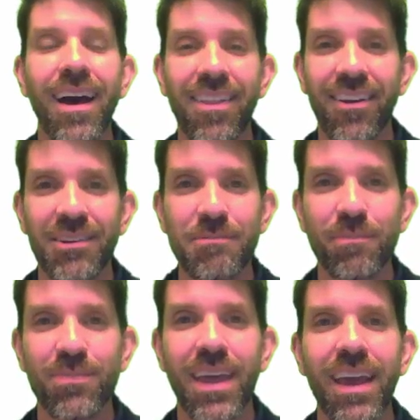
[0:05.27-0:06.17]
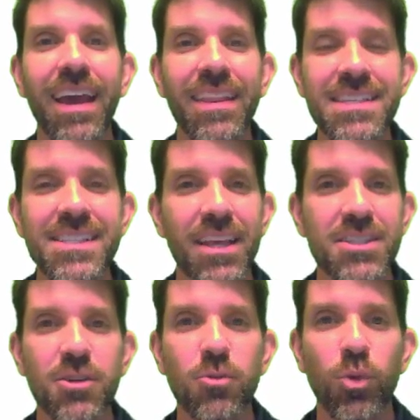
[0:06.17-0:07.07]
Hi there. In this
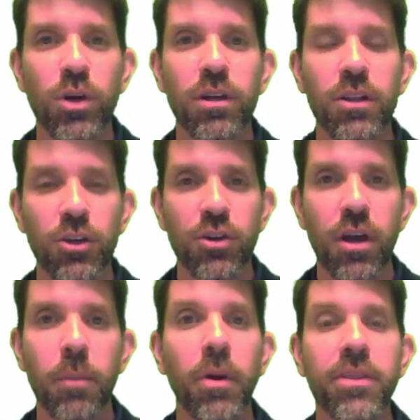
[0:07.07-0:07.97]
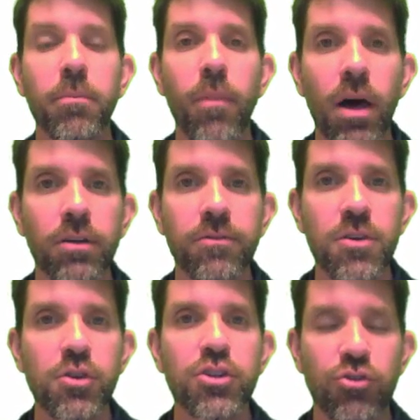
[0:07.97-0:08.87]
lesson, we're going to learn about the model
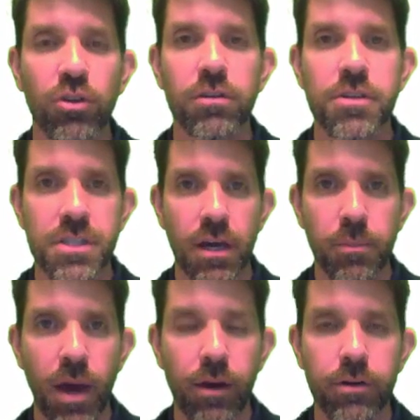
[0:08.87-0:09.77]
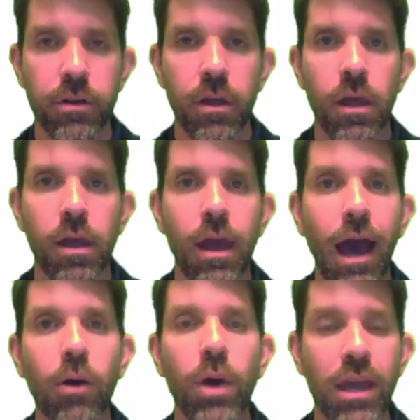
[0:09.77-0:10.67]
view controller design pattern,
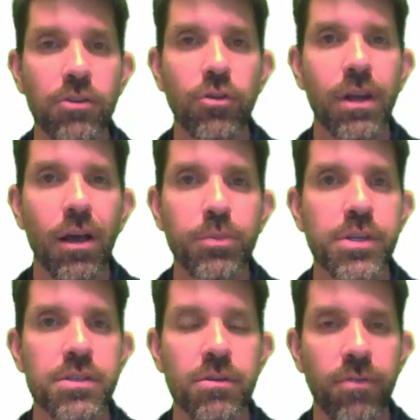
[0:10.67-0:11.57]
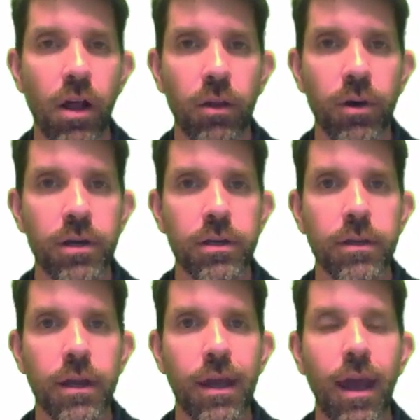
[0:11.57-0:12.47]
how Android helps us to follow it,
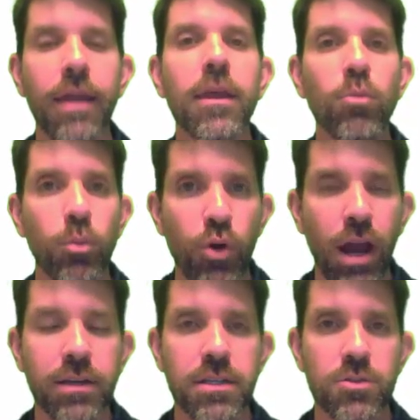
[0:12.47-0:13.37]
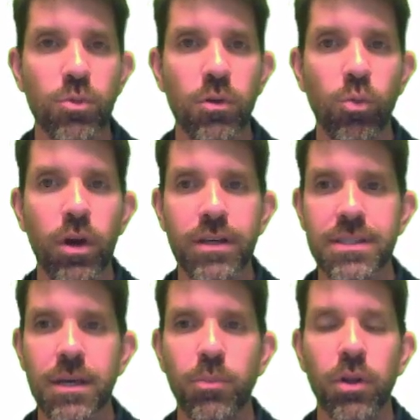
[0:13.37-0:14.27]
and then we'll practice with one
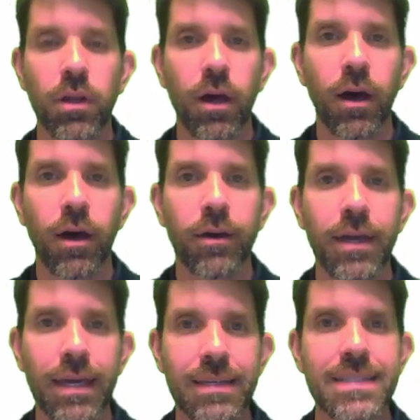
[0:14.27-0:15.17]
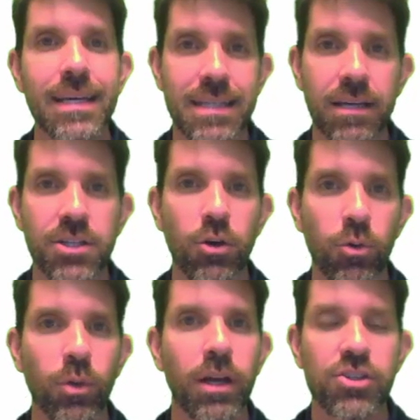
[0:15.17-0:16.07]
example uh, in tic-tac-toe
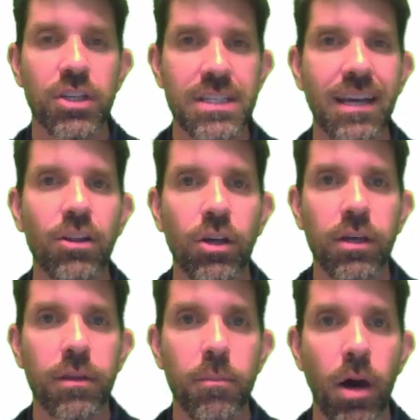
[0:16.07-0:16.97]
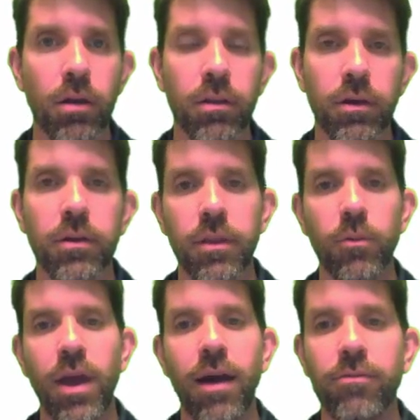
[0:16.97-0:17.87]
and we'll actually take a look at the model that,
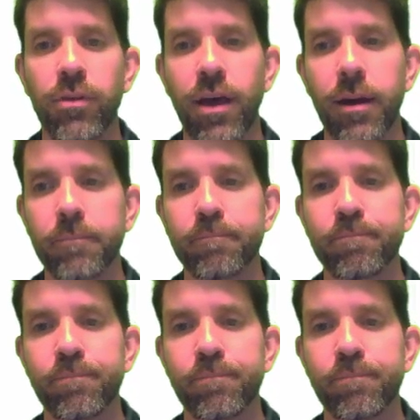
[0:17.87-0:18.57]
that we have for that.